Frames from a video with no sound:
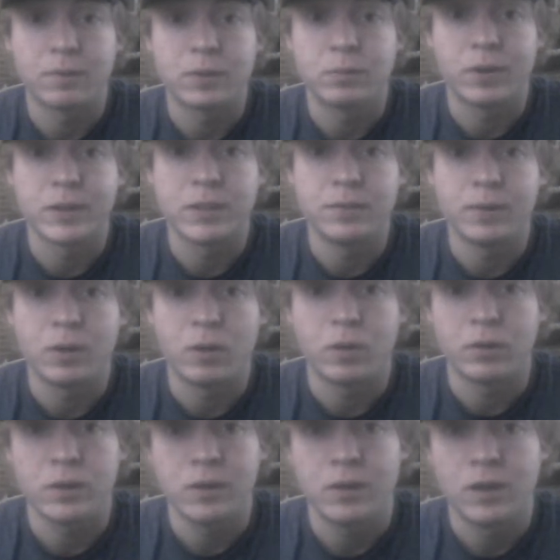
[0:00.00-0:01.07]
I'm surprised he even
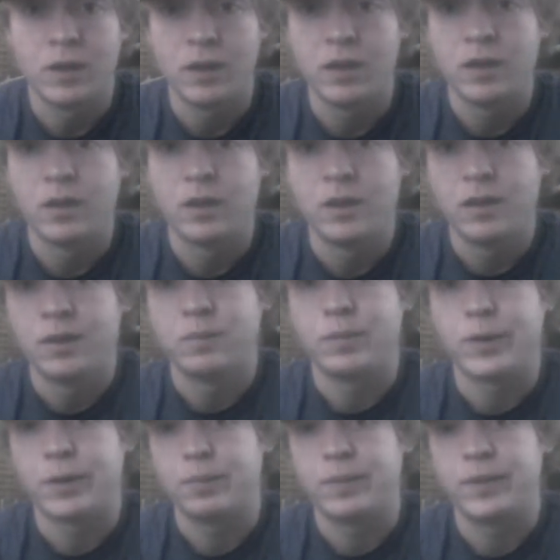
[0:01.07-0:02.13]
caught it.
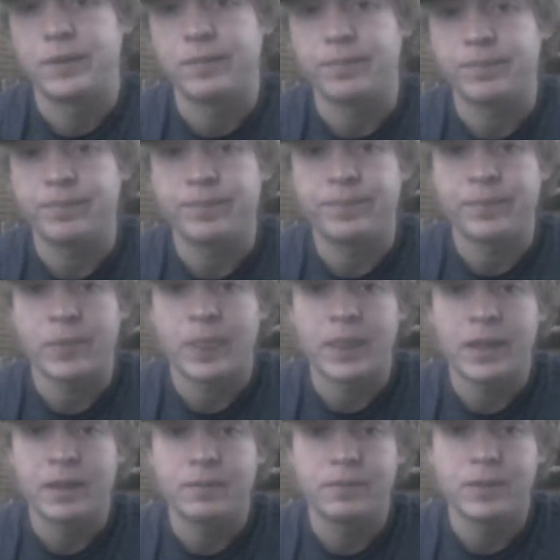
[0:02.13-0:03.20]
But I mean,
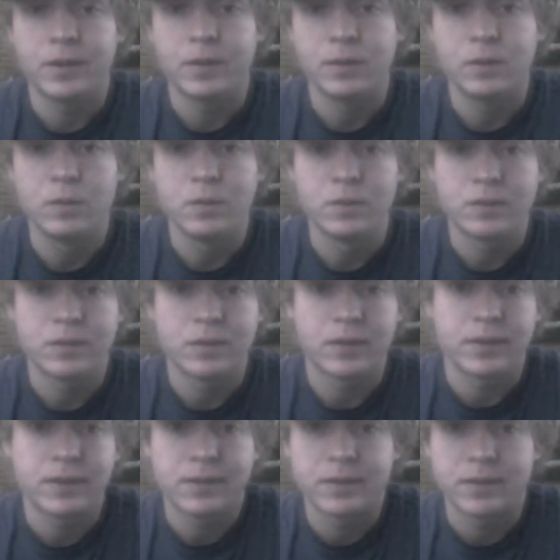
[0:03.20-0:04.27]
you're gonna lose, I
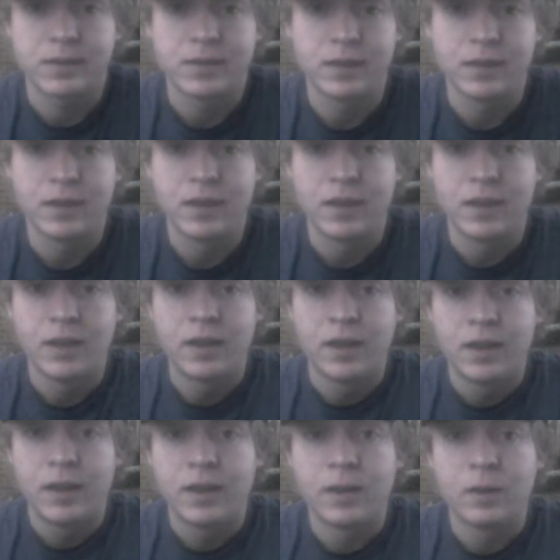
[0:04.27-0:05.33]
guess.
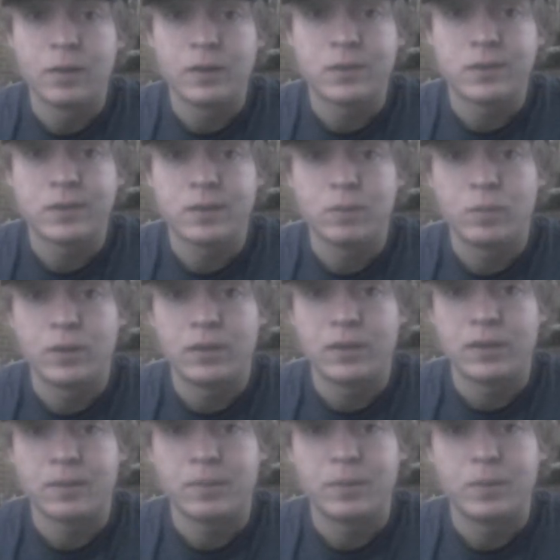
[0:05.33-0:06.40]
At least we
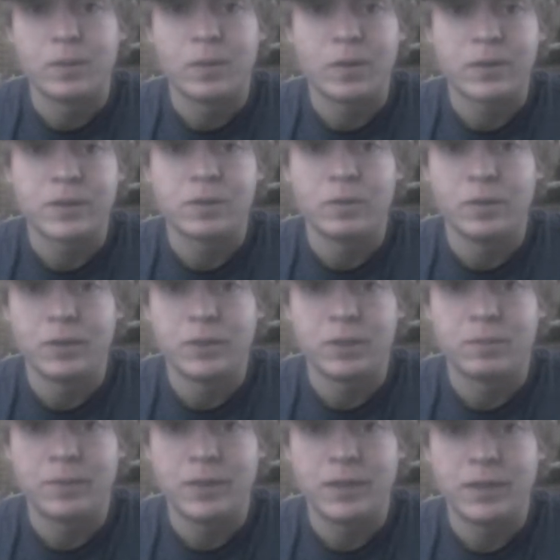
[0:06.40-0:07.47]
lost to a
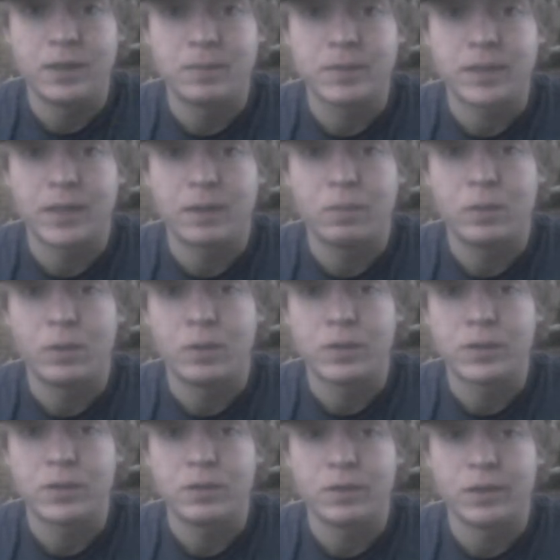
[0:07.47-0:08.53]
legitimate team. It's not like we
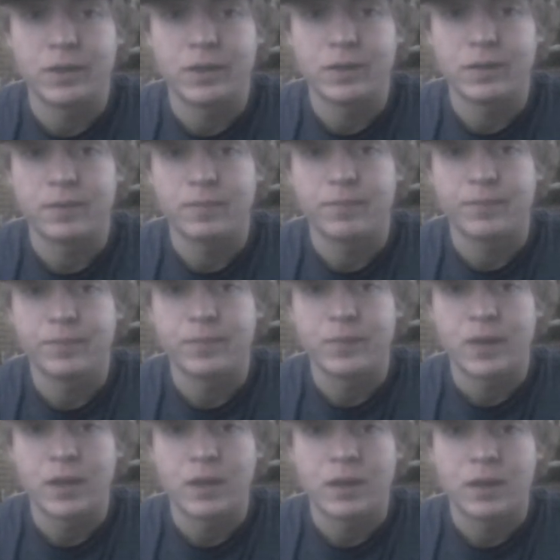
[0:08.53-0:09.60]
lost to like a
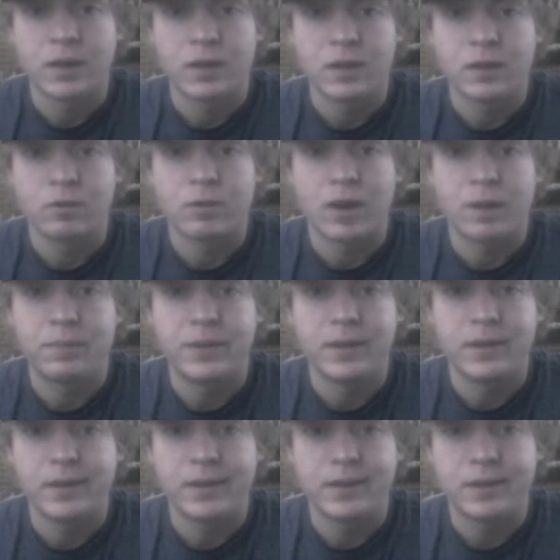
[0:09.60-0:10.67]
crappy
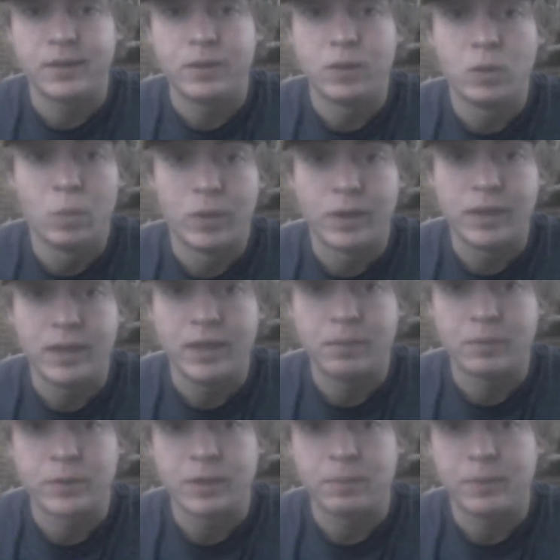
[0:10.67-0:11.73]
like 2-win
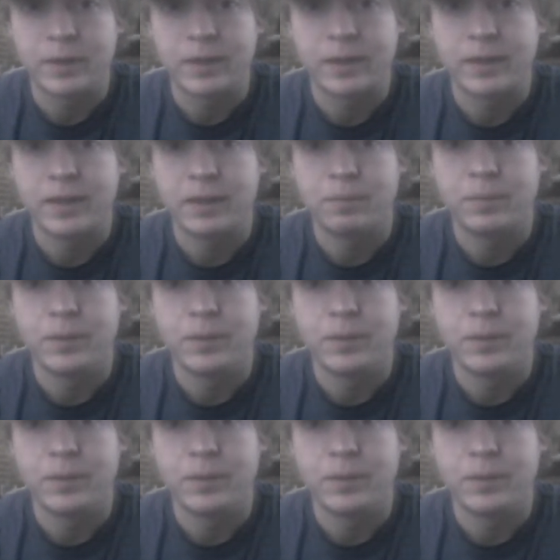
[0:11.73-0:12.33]
team or something like that.